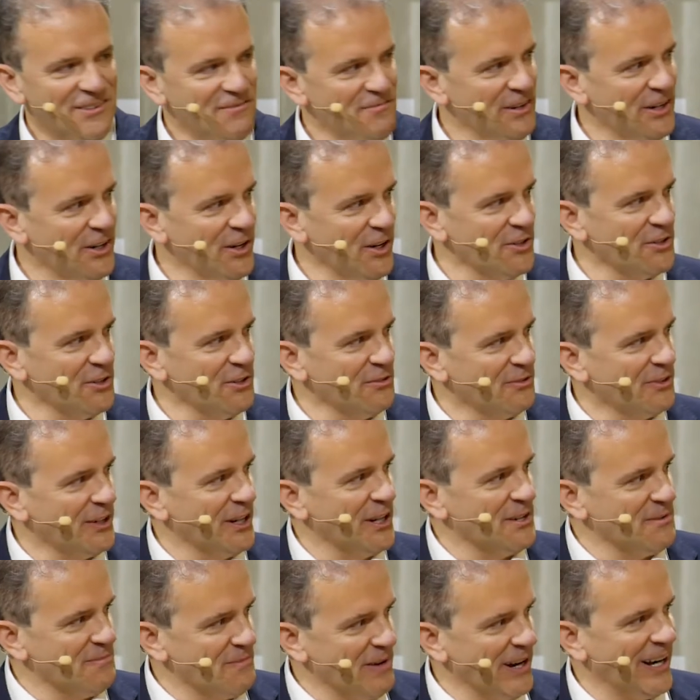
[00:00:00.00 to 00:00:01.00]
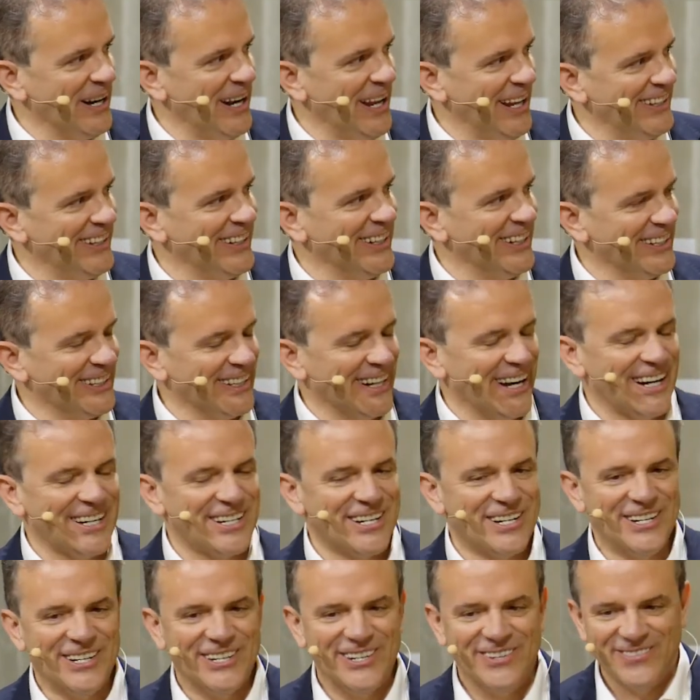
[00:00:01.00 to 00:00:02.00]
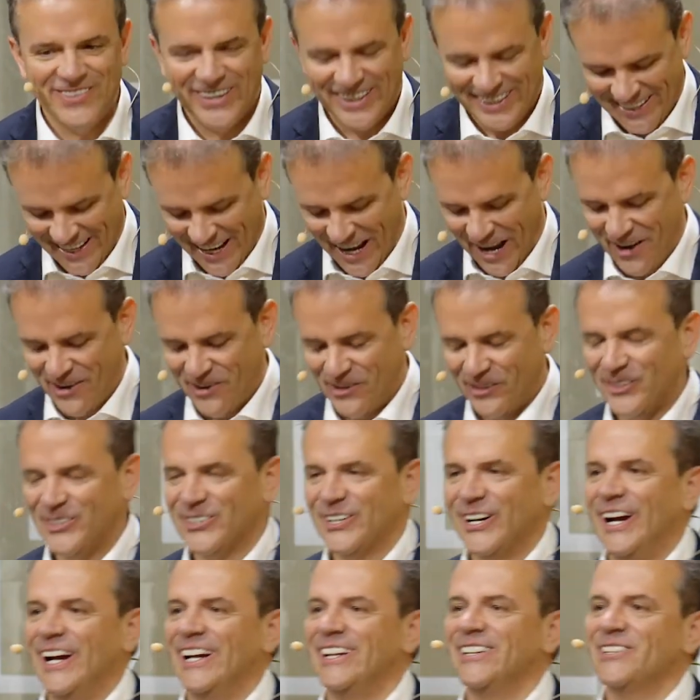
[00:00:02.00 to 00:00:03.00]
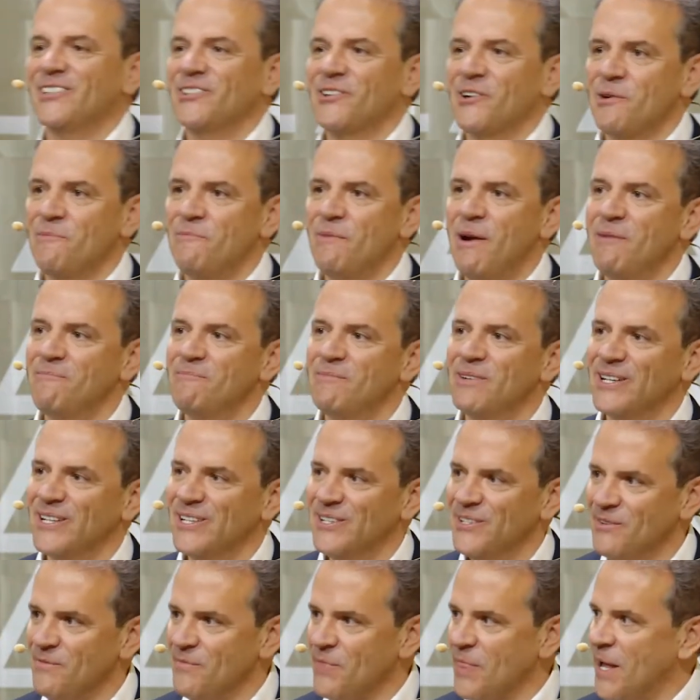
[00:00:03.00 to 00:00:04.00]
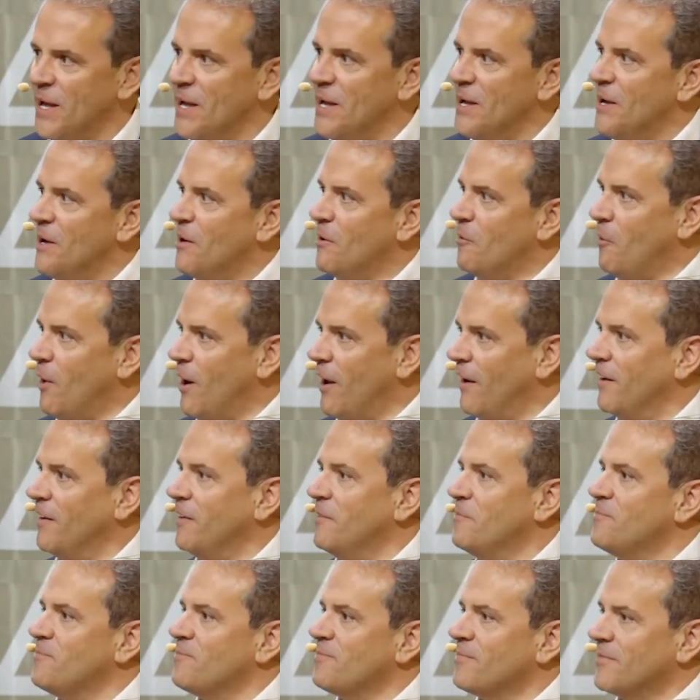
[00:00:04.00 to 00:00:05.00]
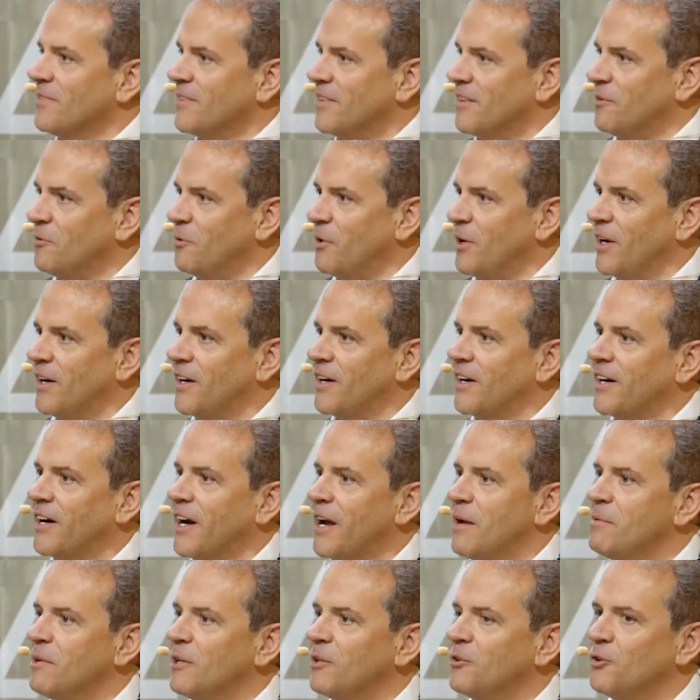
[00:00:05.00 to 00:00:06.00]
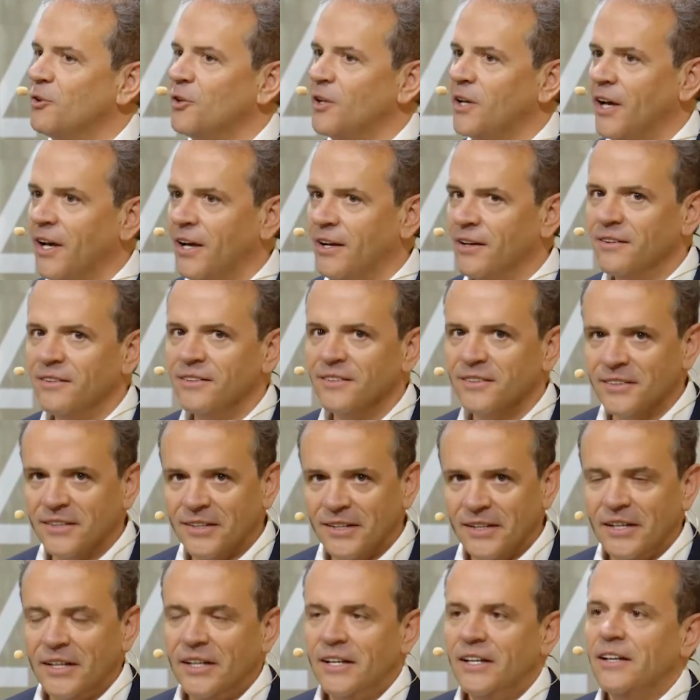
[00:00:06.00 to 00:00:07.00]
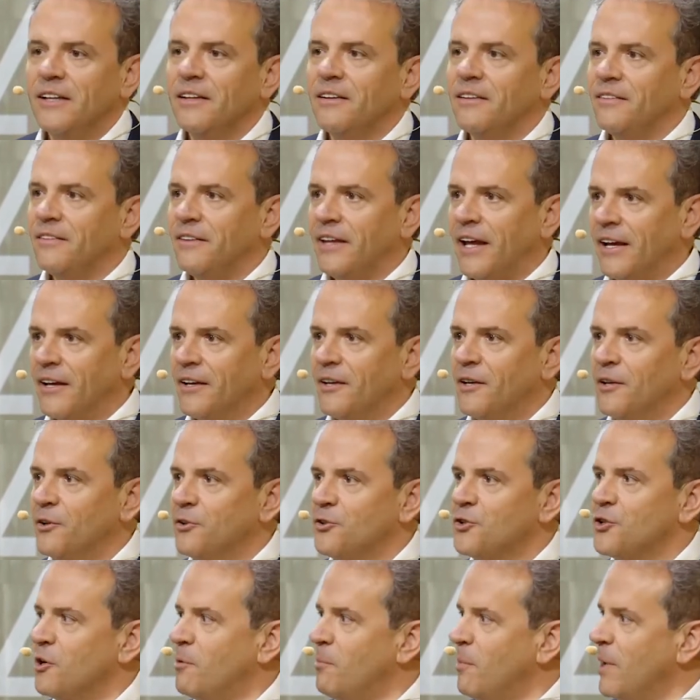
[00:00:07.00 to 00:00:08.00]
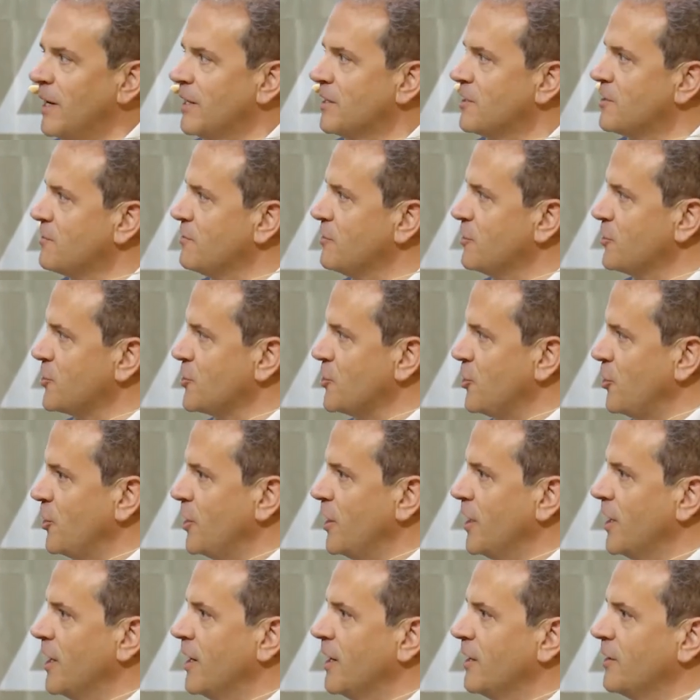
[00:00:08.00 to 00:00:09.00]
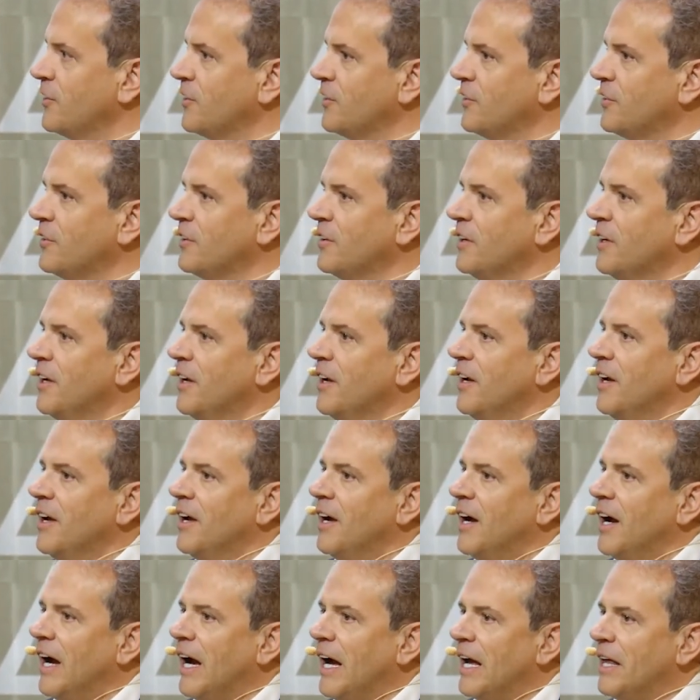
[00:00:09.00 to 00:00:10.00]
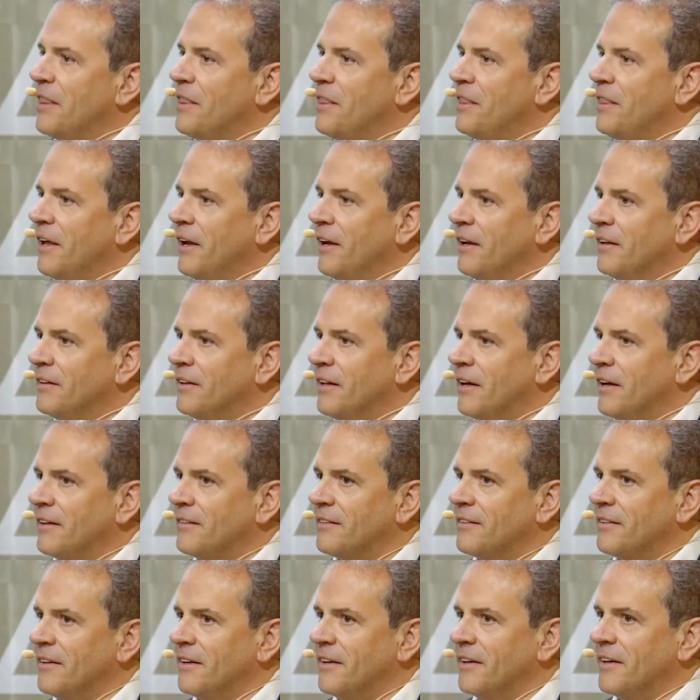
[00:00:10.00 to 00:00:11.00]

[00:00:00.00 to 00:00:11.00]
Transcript: because of his magnetic attraction, but I will try to remember, no? Well, we are arriving to the end. Thank you so much for joining us. I think that